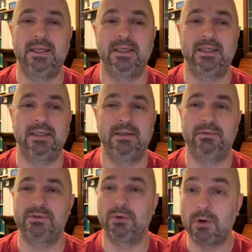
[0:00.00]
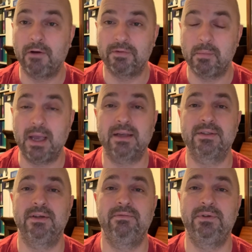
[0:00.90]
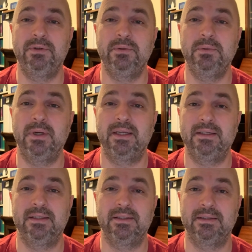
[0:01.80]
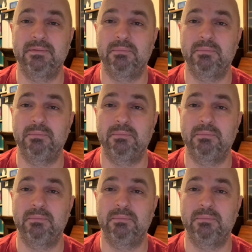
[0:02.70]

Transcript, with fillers: uh, soak off the backs of too and uh,